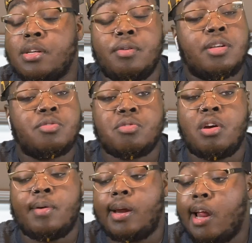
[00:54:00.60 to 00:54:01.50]
the
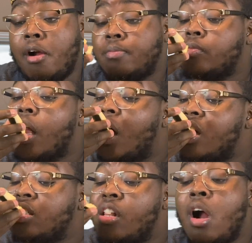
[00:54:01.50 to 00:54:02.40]
screen right now.
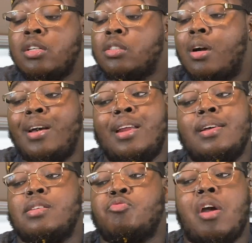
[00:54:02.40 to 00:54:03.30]
Go ahead and hit
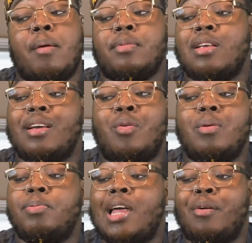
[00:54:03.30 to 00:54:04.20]
subscribe and
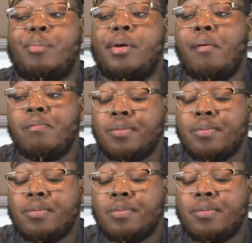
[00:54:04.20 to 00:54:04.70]
quit playing with me.